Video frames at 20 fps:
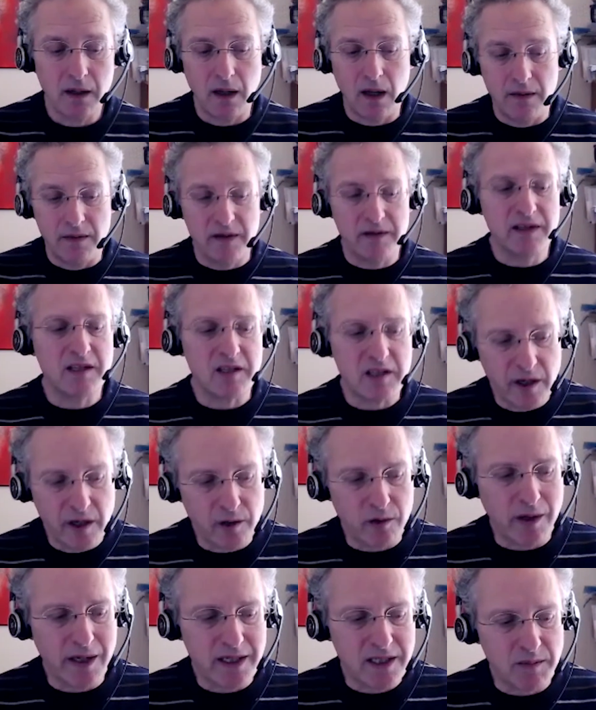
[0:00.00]
And this is no
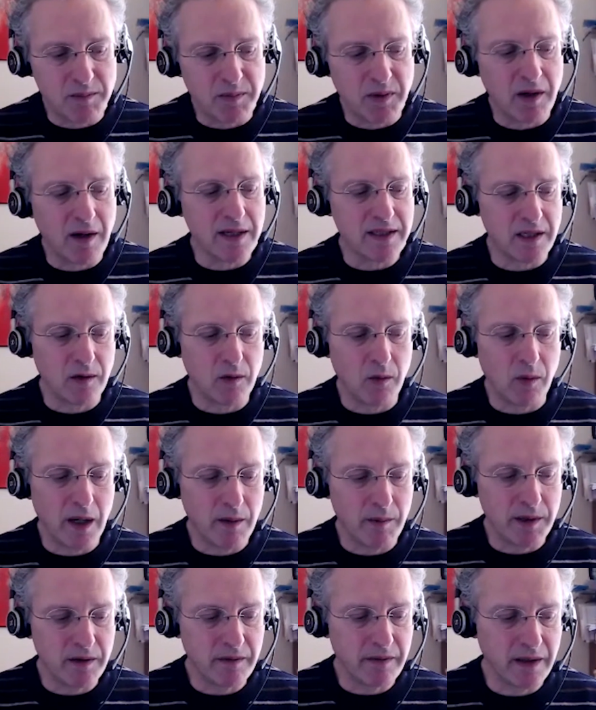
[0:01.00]
great surprise in a
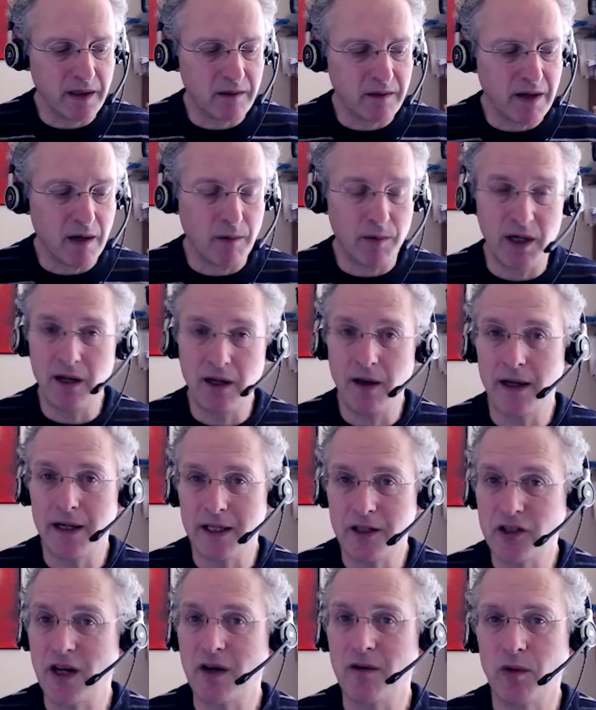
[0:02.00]
way when you think of how we learn
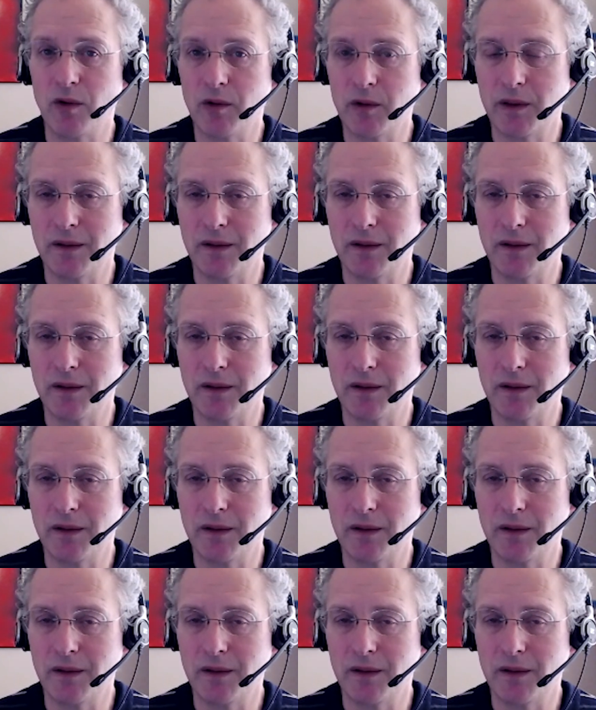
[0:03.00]
in general.